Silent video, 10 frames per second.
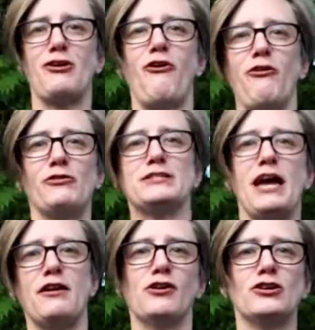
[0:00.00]
all this
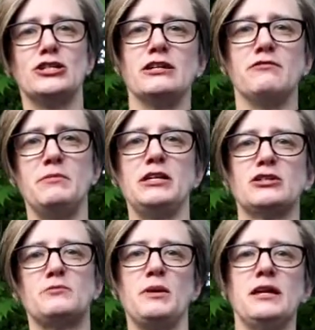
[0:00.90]
energy of me
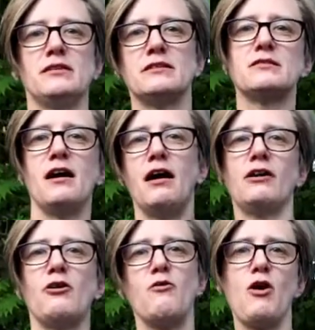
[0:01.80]
just being this
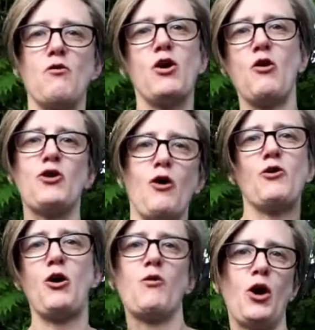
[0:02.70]
go, go, go, go,
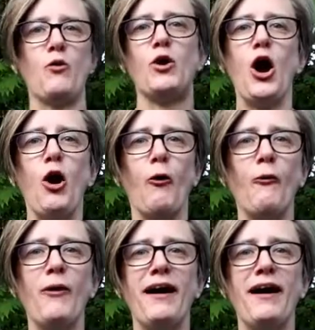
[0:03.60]
go, go, go